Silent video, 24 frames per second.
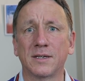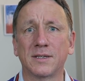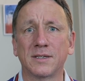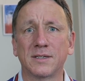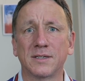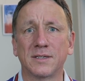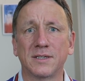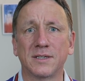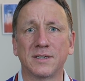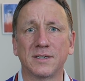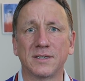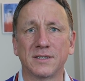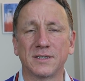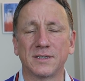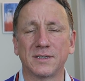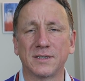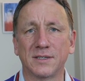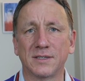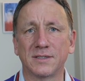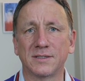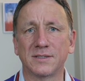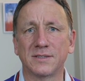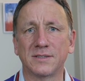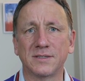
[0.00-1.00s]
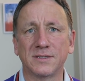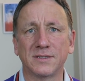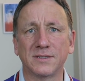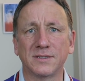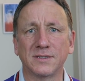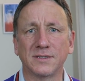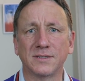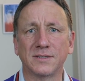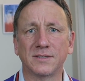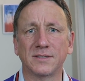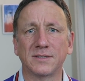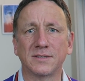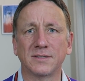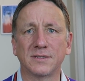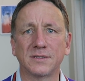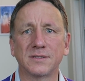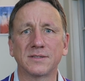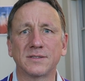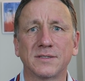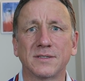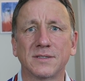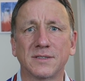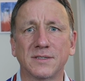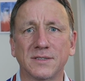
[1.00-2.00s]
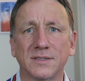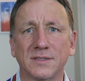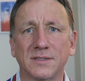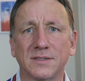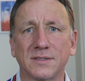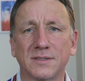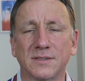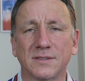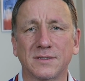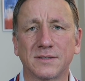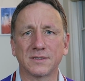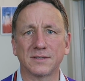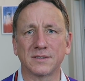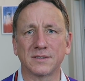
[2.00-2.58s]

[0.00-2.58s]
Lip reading: No words are spoken by the person on screen.